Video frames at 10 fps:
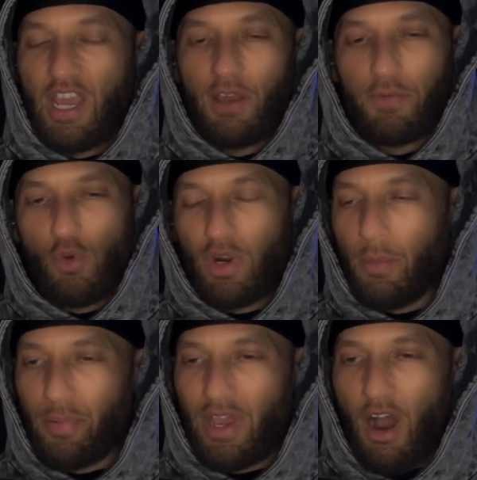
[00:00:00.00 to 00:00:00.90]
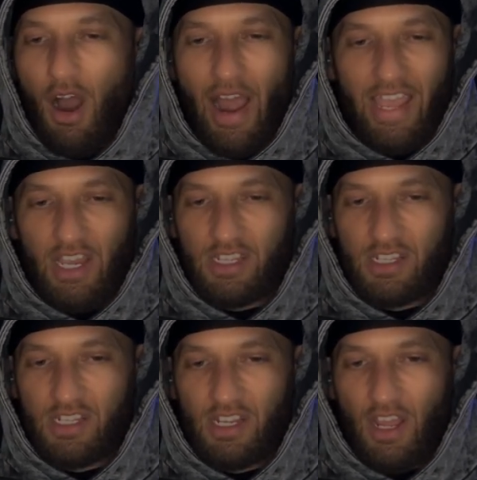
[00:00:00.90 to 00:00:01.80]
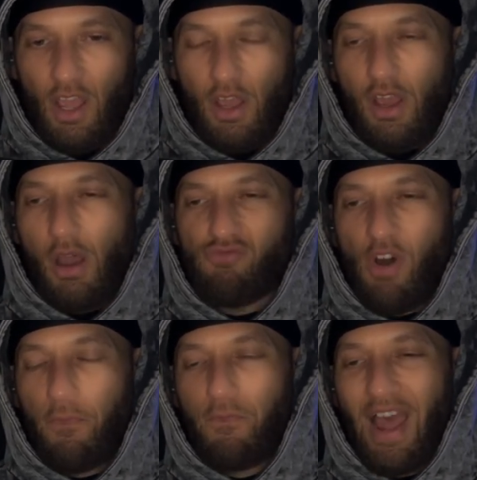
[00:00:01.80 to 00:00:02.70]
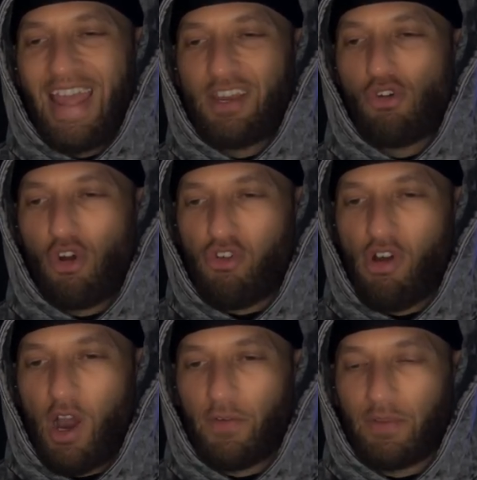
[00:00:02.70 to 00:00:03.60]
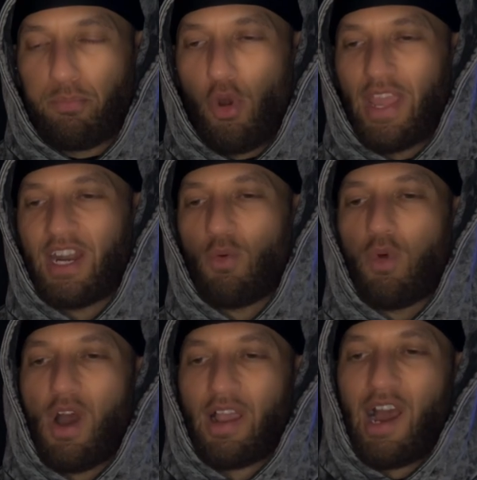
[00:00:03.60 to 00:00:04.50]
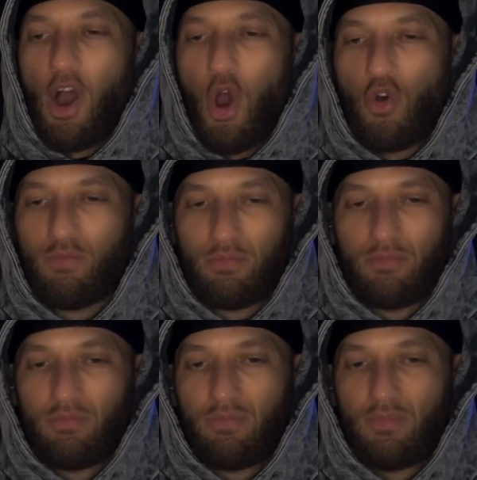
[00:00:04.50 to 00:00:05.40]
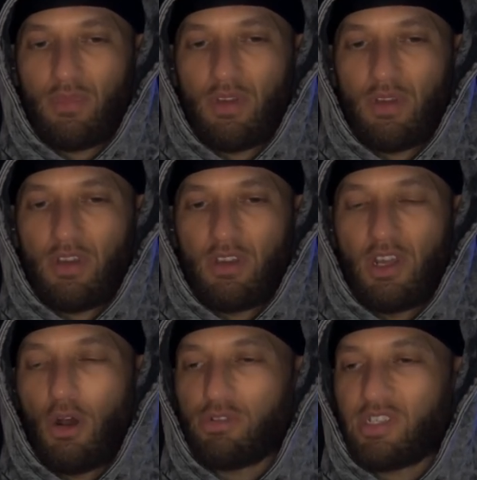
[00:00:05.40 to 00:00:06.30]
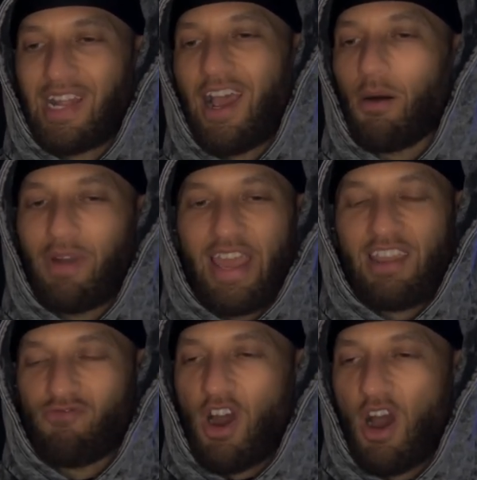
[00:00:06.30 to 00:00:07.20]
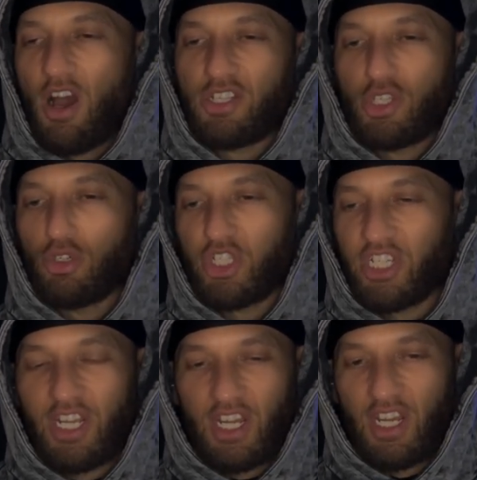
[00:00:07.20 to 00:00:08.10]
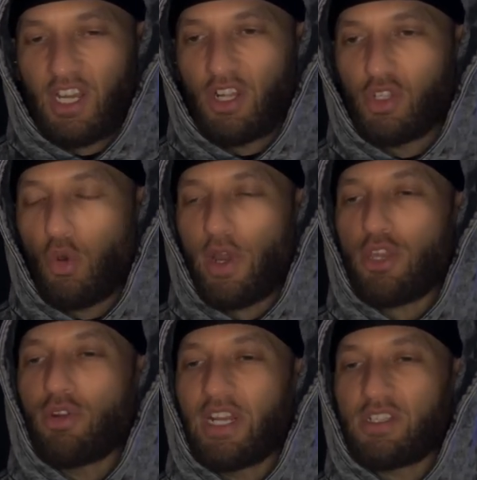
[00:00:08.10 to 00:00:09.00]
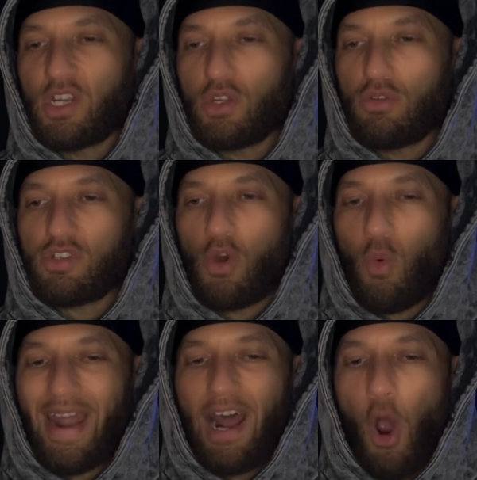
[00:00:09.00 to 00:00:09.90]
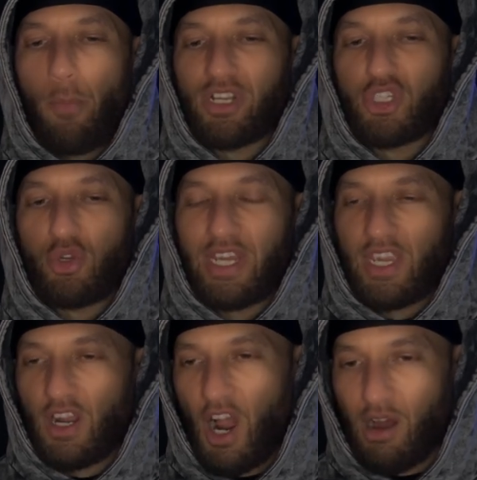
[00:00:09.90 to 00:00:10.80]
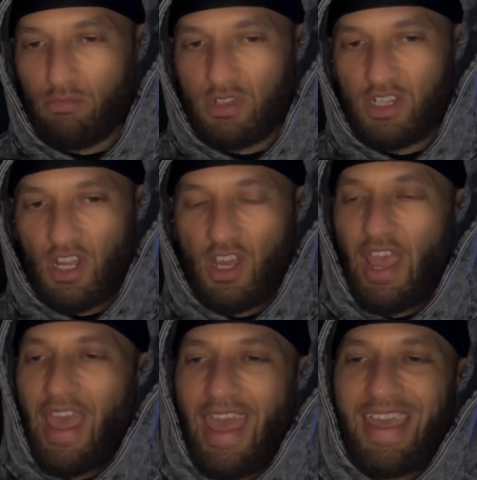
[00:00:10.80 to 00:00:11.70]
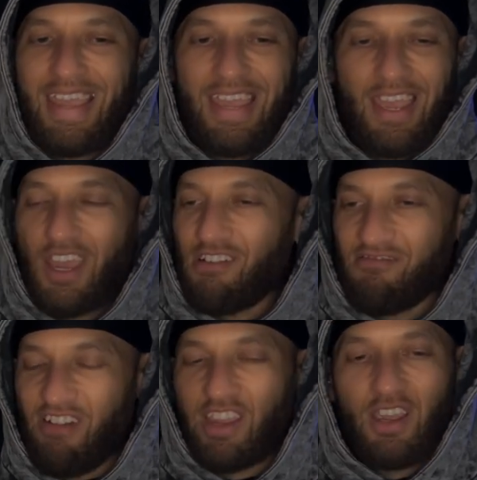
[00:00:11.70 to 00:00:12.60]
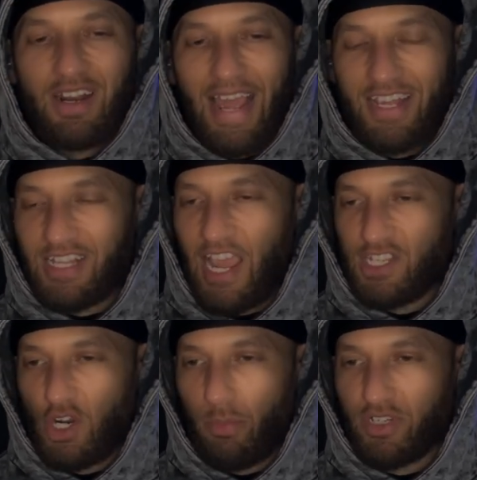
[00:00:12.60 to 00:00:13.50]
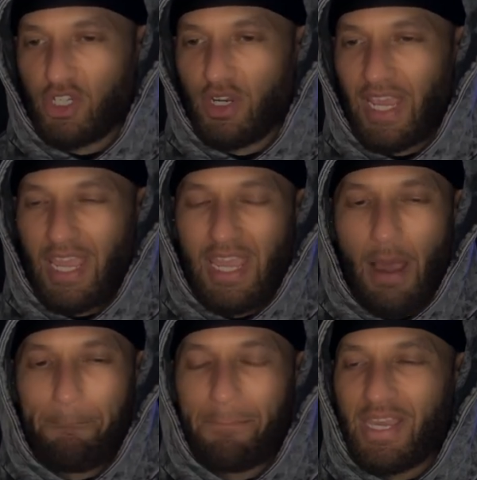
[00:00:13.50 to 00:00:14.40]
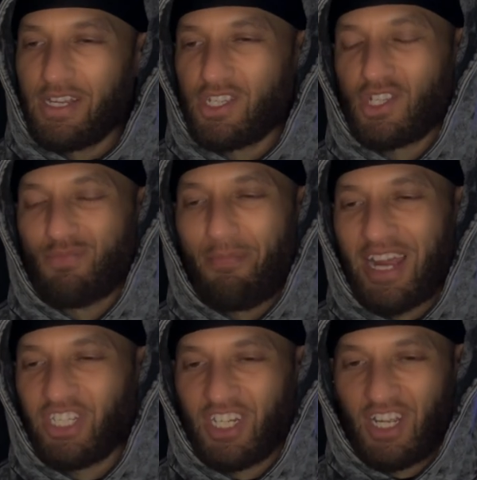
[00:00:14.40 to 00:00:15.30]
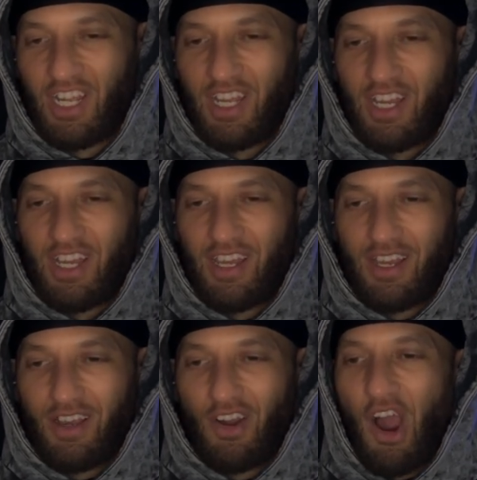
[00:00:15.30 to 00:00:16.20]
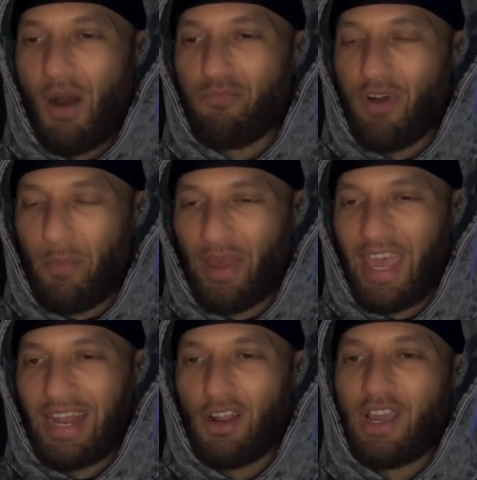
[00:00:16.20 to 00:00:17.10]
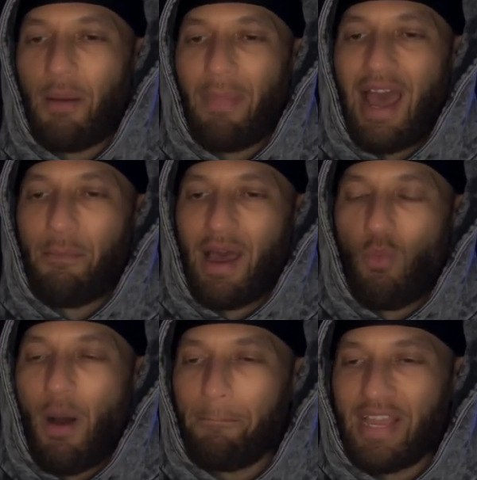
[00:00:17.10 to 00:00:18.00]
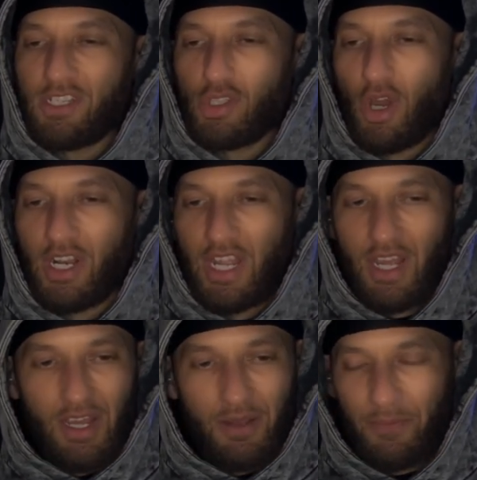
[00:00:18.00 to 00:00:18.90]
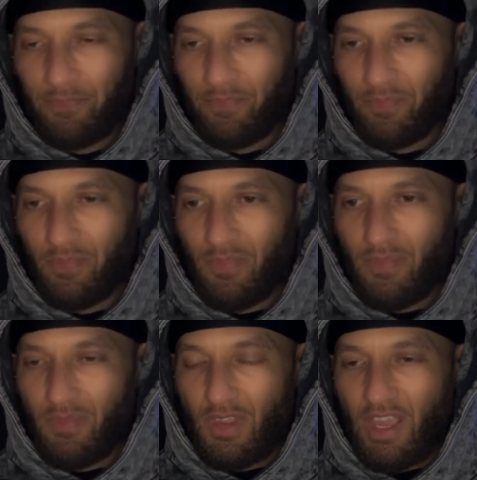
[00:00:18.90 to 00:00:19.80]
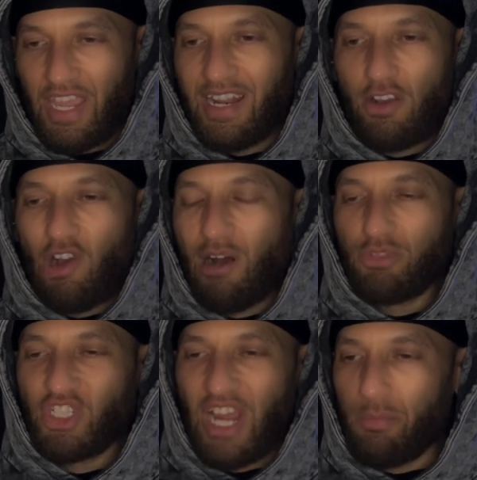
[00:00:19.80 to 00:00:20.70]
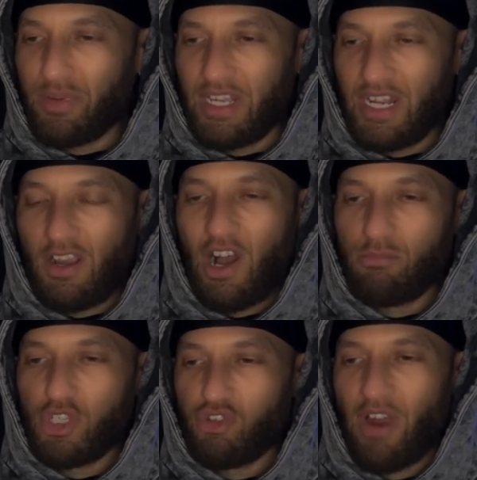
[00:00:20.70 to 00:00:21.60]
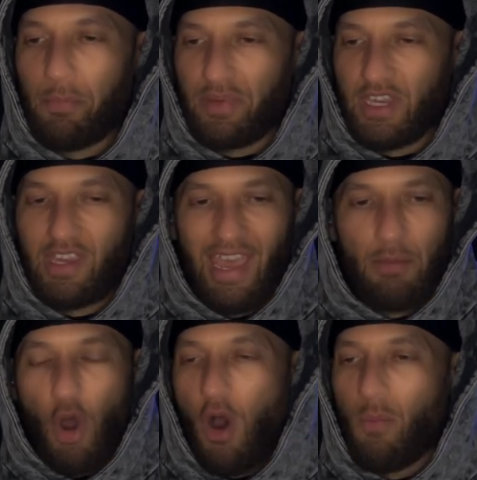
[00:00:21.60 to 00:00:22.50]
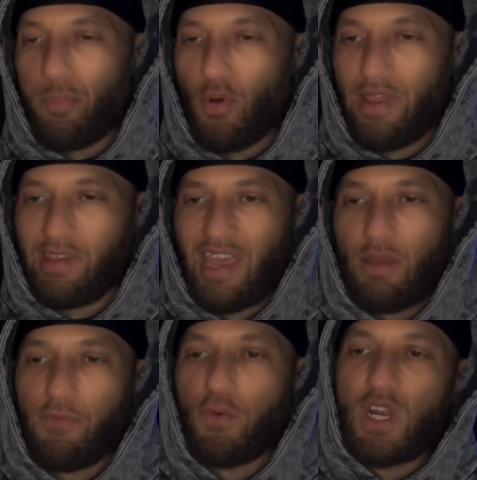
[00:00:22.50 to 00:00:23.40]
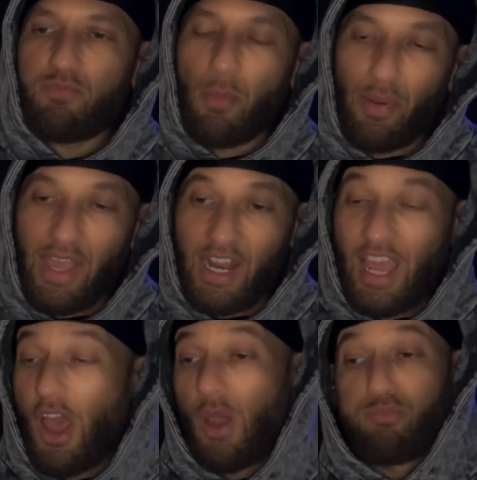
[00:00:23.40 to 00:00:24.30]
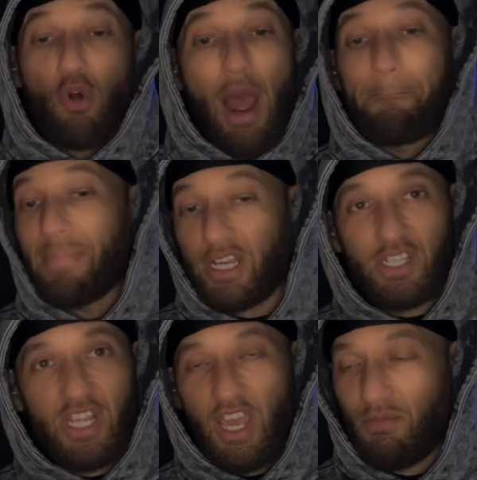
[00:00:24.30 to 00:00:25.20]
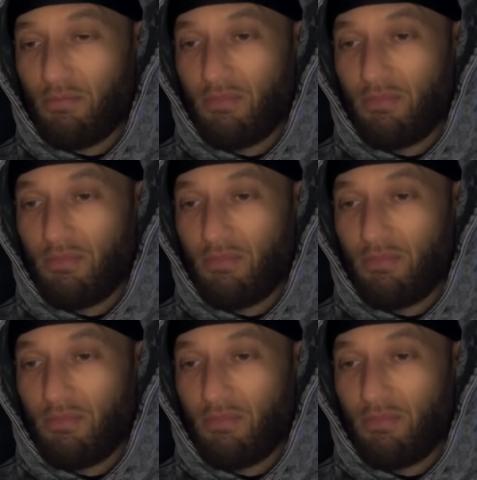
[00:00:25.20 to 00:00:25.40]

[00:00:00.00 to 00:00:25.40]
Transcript: If you want to be an artist, refine your craft, put in the work at home. You know, stay up late, rehearse your shit. Do what you need to do. So when that opportunity comes, A, recognize that it's an opportunity and B, smash it. Come prepared. Look at my man, 1BIGGS done, yeah? He didn't come shabby, he didn't come scrappy, he came on point, came fully prepared, brought a mixtape.